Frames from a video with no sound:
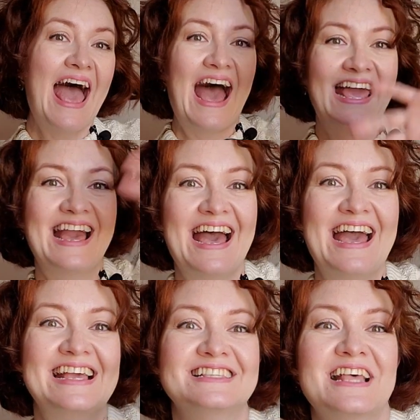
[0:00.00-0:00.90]
Hi
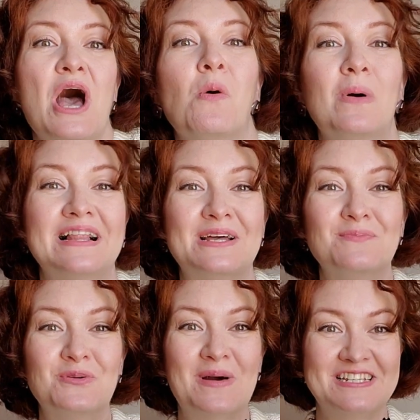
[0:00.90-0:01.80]
guys,
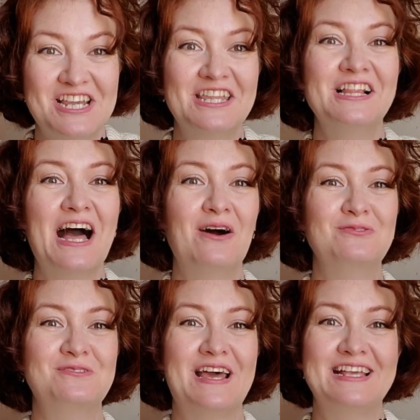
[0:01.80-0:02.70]
welcome to my channel How
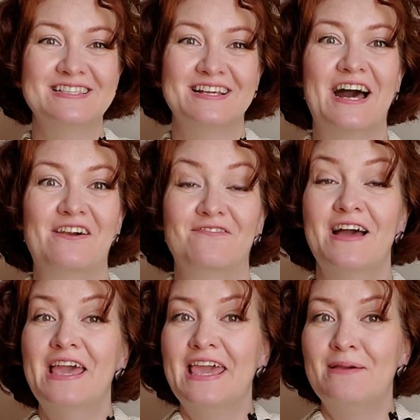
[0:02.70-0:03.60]
to Tie Scarf.
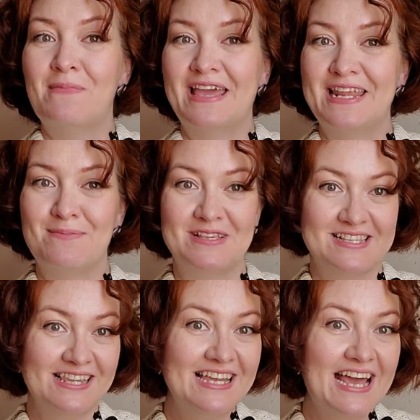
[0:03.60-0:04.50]
My name is
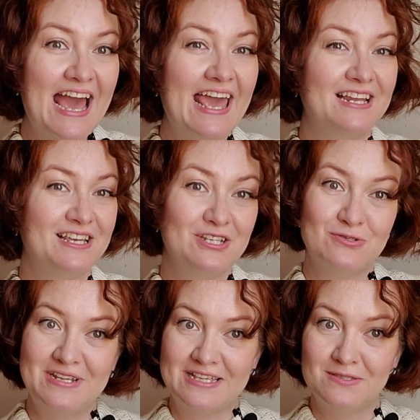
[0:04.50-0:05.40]
Elena and in
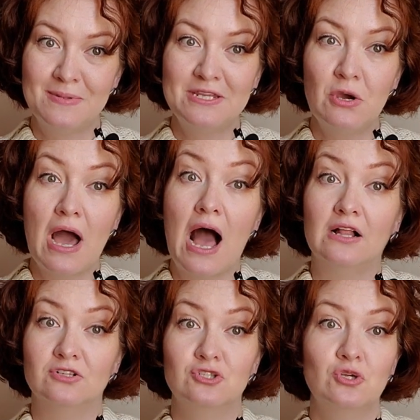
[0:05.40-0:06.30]
today's video
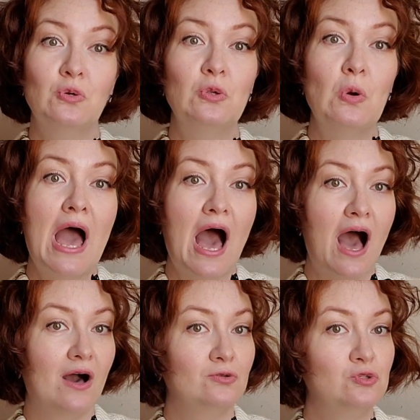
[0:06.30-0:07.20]
I'll show you
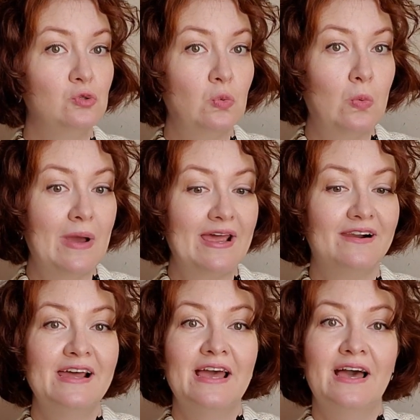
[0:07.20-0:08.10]
how to
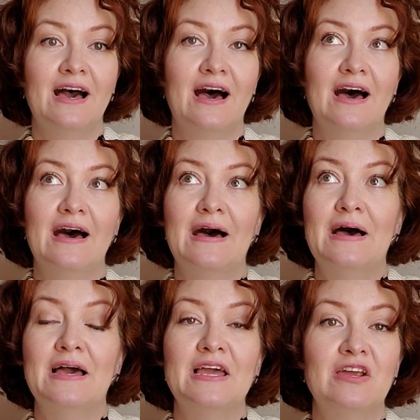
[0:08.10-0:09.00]
wear
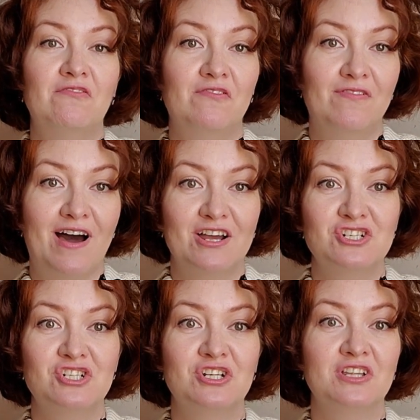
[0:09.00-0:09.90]
a
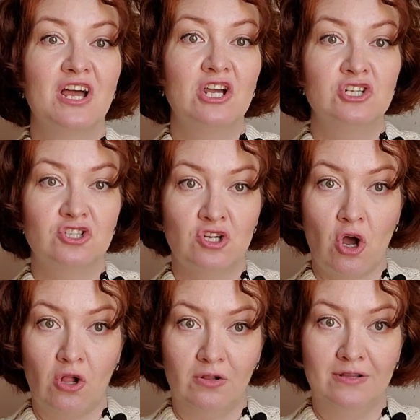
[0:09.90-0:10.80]
Russian
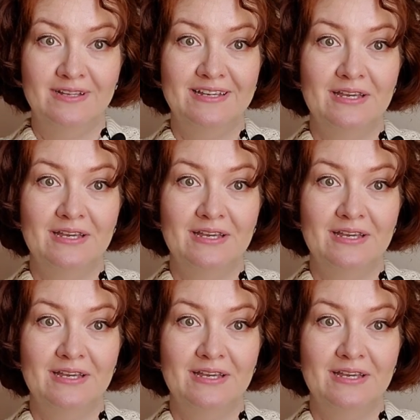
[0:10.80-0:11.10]
shawl.